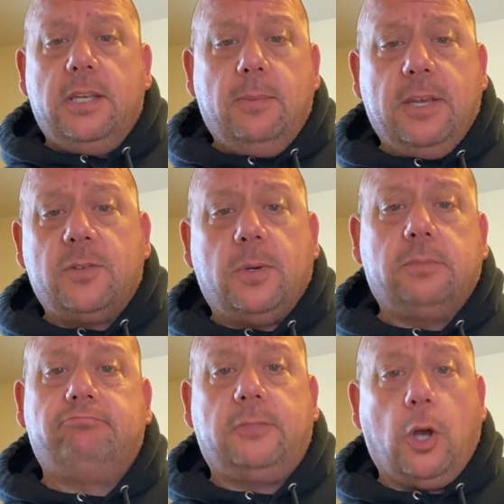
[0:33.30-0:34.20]
you may as
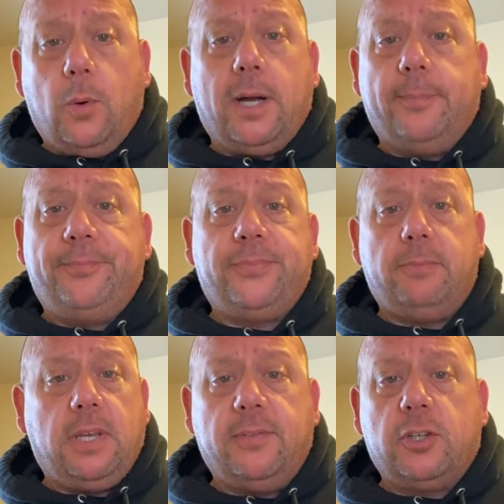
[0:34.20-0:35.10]
well go up
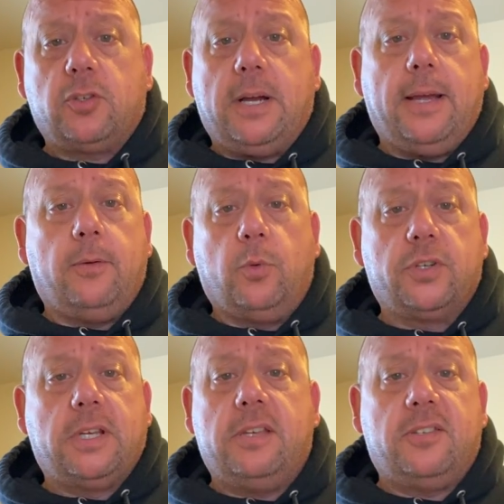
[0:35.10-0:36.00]
and give it a try.
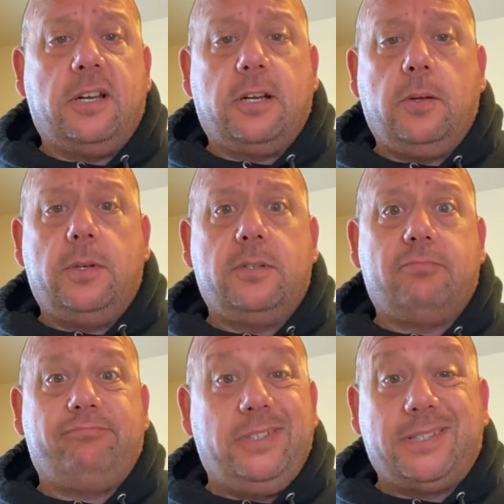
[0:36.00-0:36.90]
Worst case scenario is
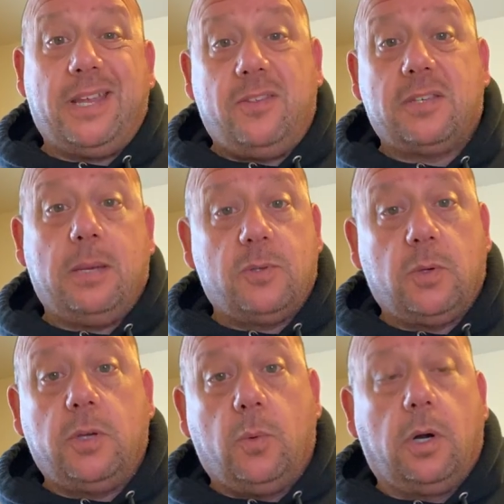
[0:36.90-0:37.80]
you stay the same as
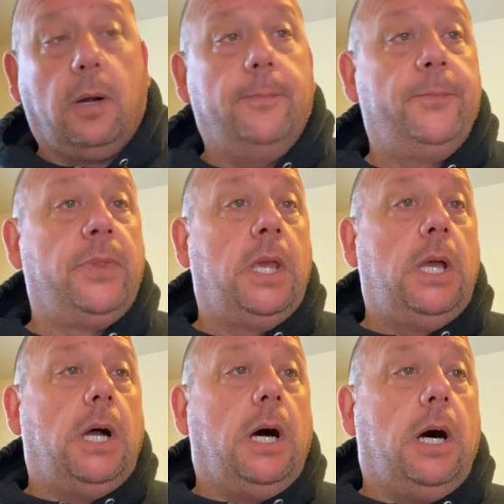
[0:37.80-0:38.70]
what you were.
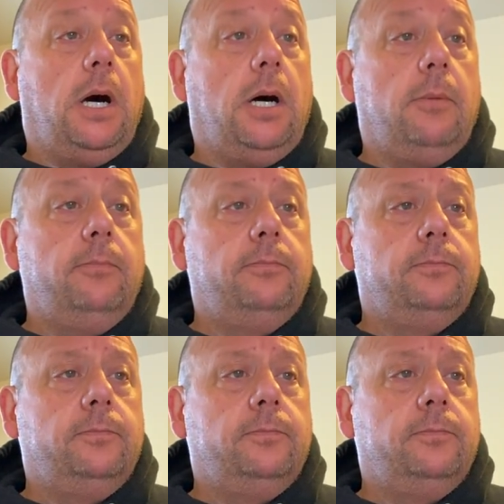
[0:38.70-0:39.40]
I